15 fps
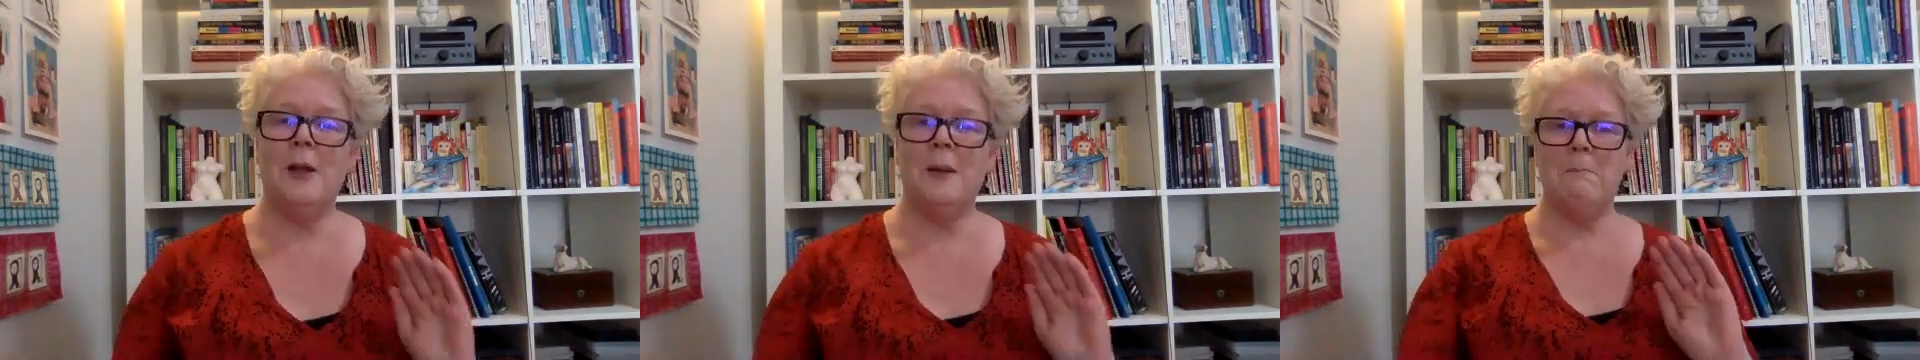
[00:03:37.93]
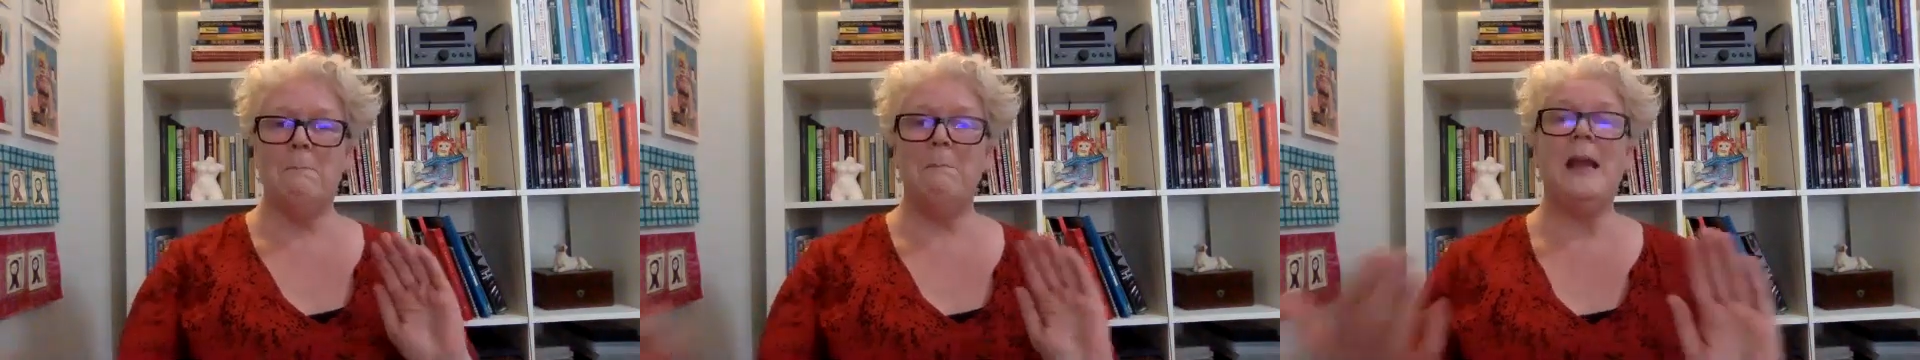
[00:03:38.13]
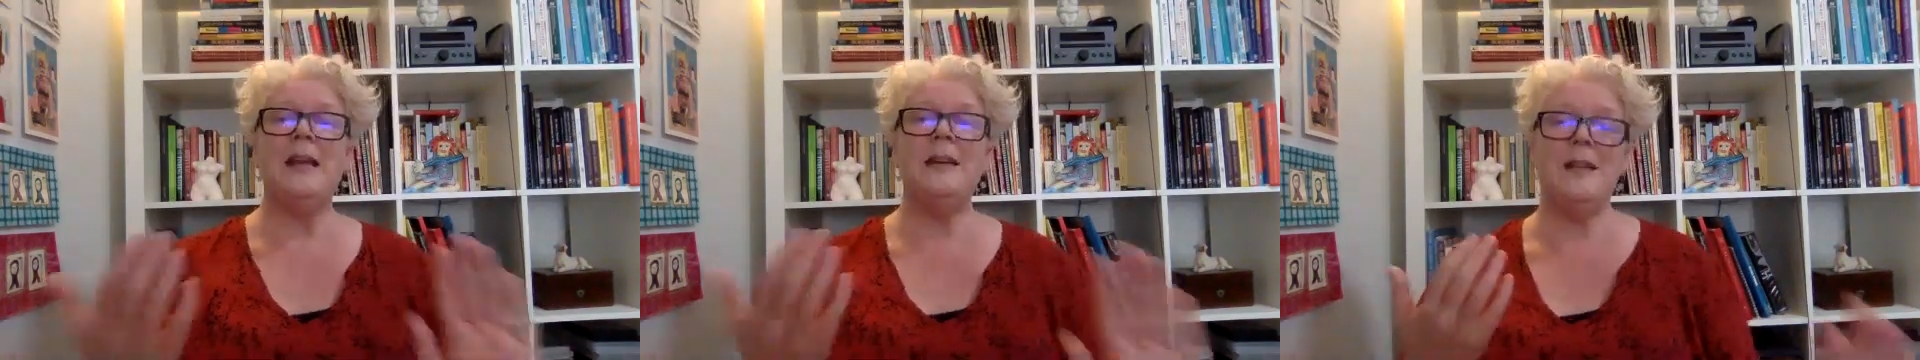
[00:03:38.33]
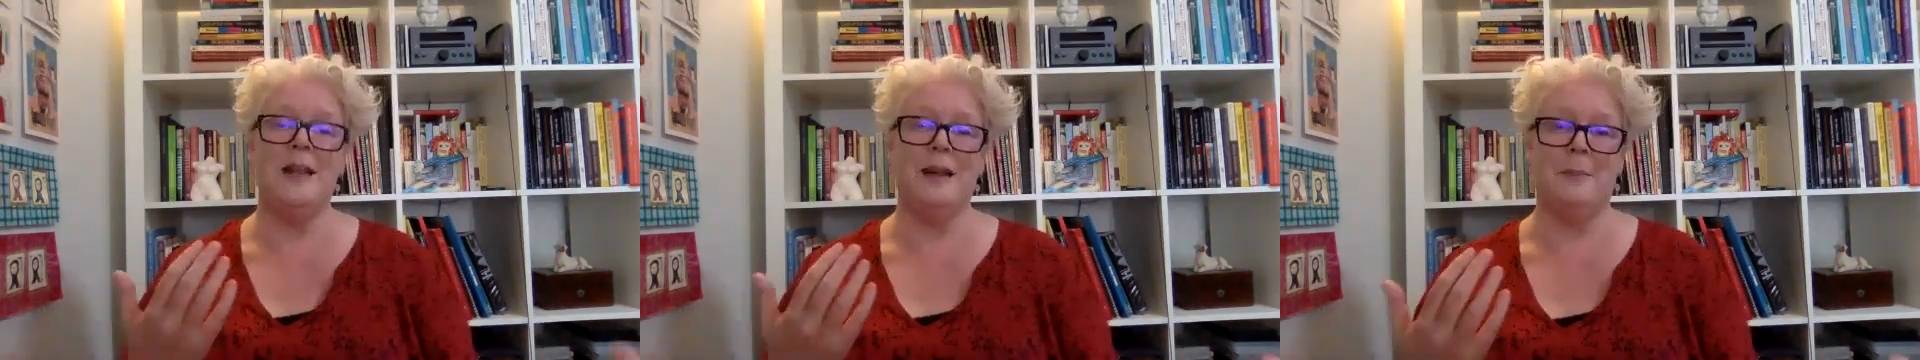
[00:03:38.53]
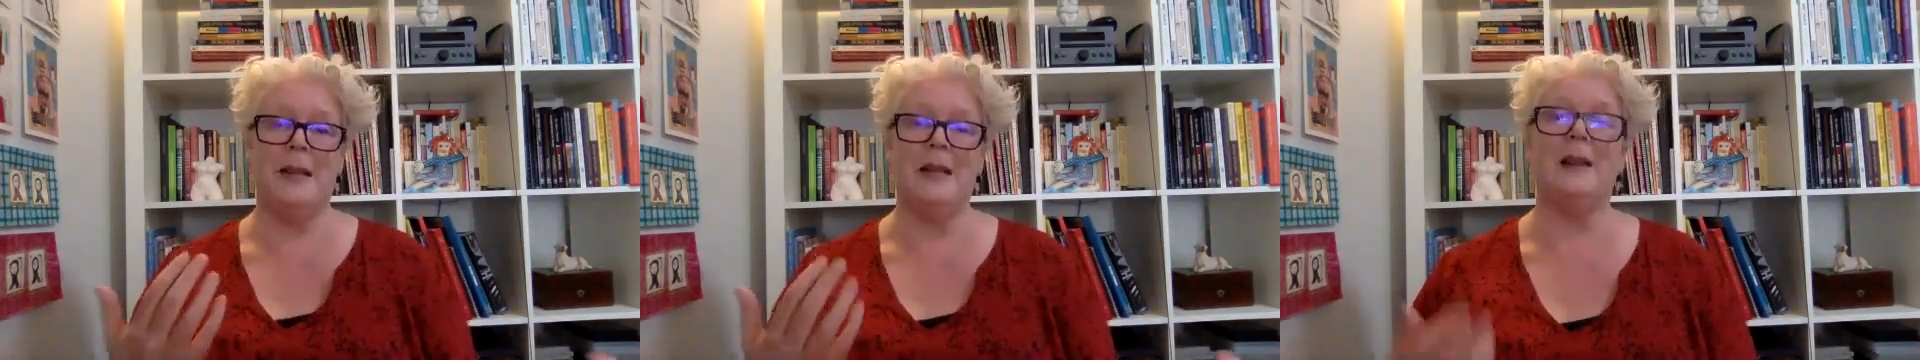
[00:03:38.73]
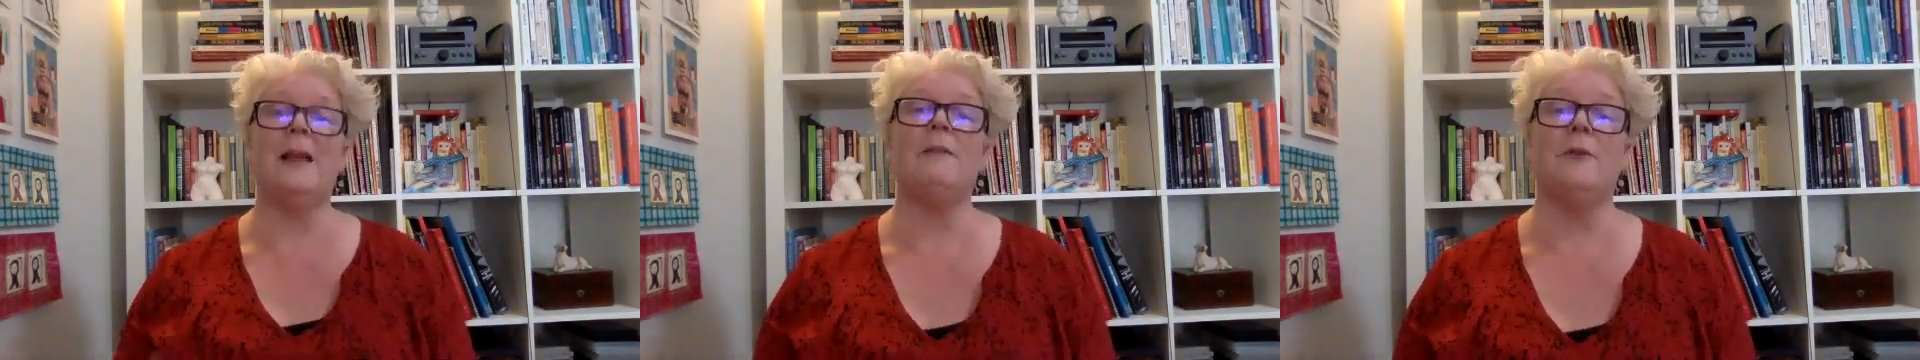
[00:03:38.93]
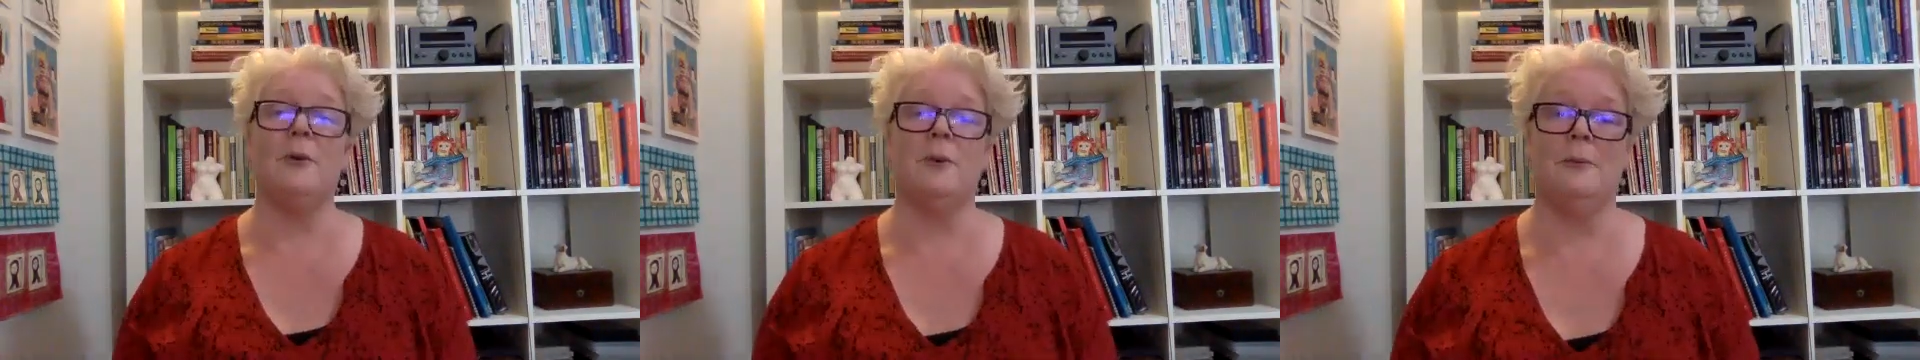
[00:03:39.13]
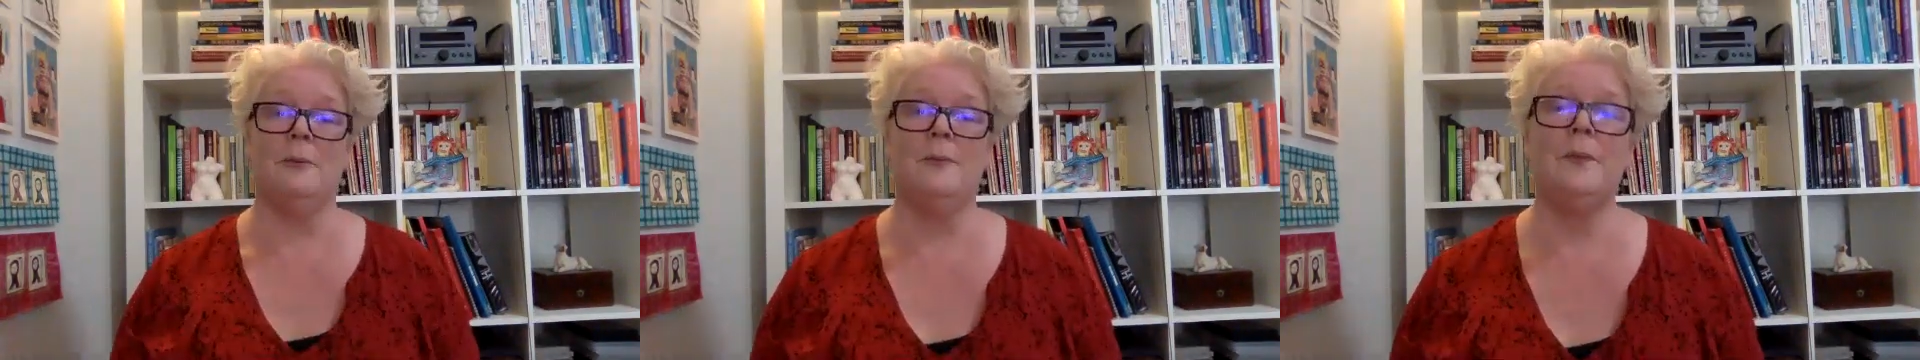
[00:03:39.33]
meeting me
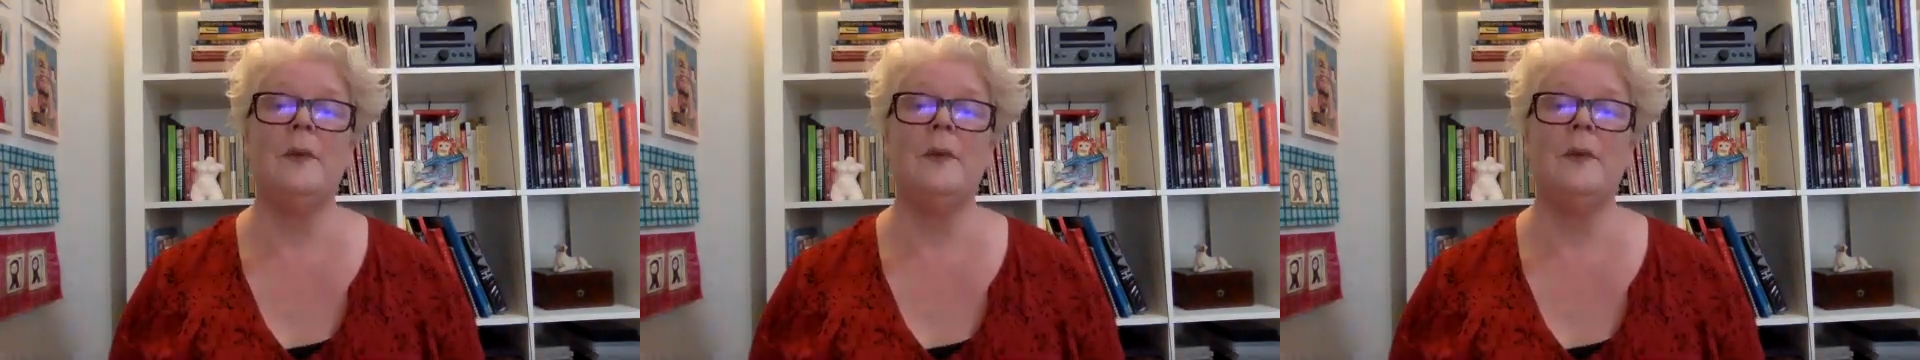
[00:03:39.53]
level.